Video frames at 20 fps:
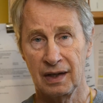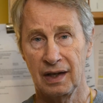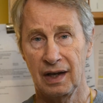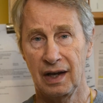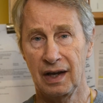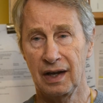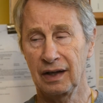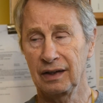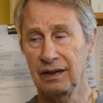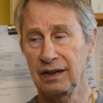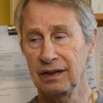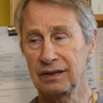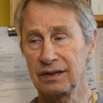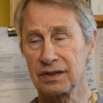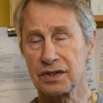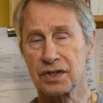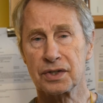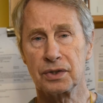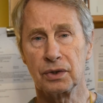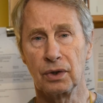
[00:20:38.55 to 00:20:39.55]
And it
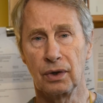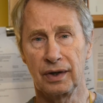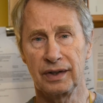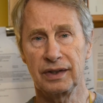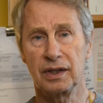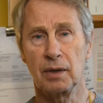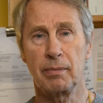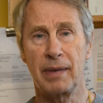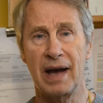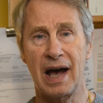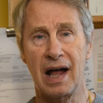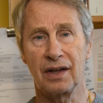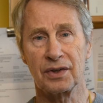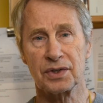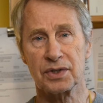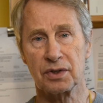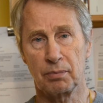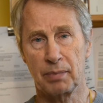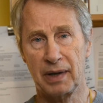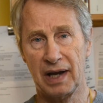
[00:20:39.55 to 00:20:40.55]
destroyed the
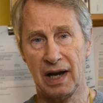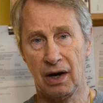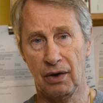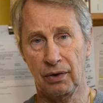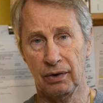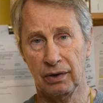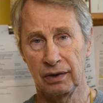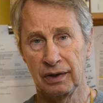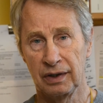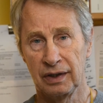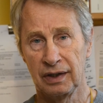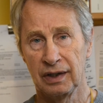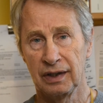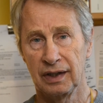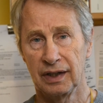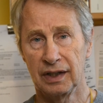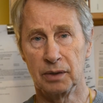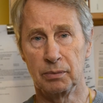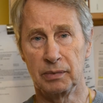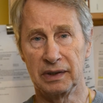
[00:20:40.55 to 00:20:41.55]
balance of power
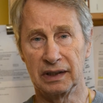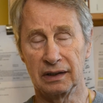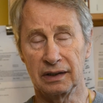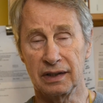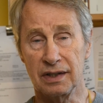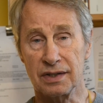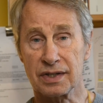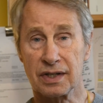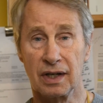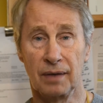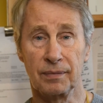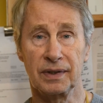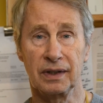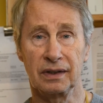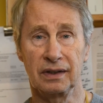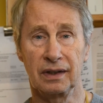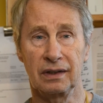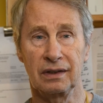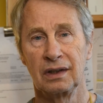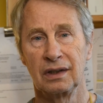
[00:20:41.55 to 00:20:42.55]
in the Middle East, something
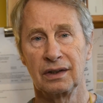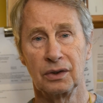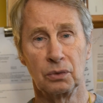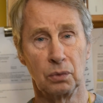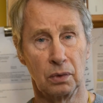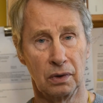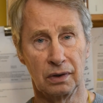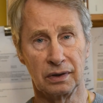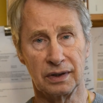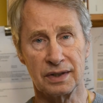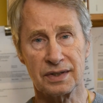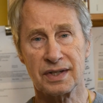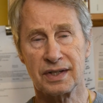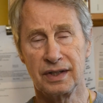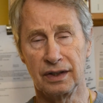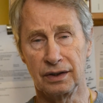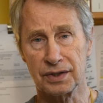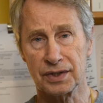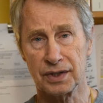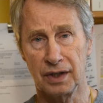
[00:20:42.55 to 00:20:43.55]
that the world is
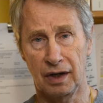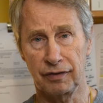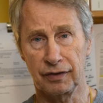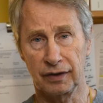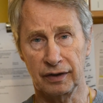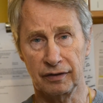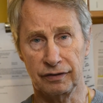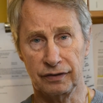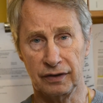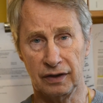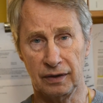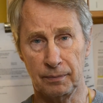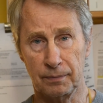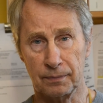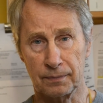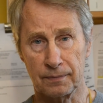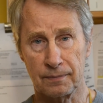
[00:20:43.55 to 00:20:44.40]
still suffering from.